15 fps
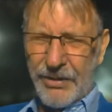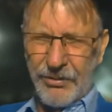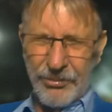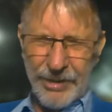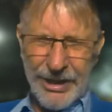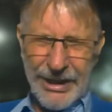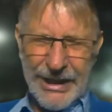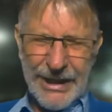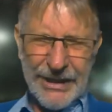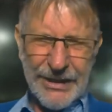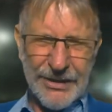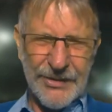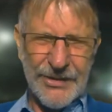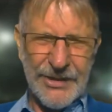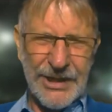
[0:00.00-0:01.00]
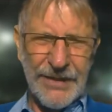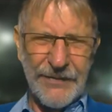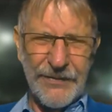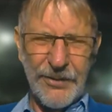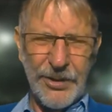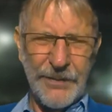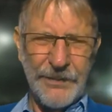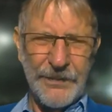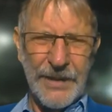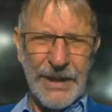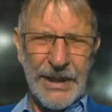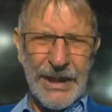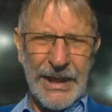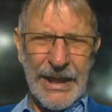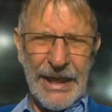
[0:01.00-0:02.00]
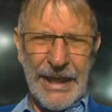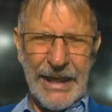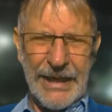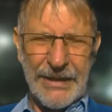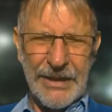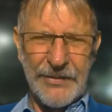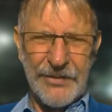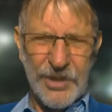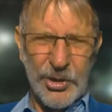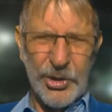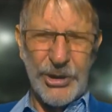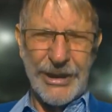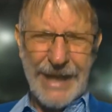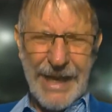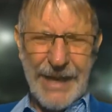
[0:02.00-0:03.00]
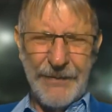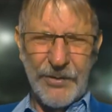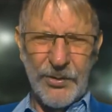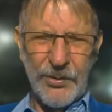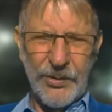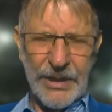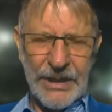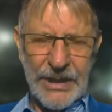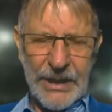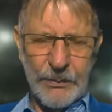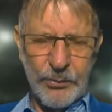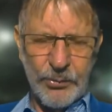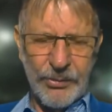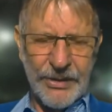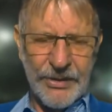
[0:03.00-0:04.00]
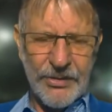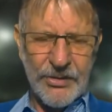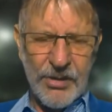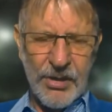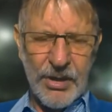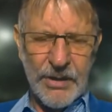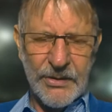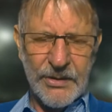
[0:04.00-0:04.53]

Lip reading: really intercede for her. And so she came through the night, praise God.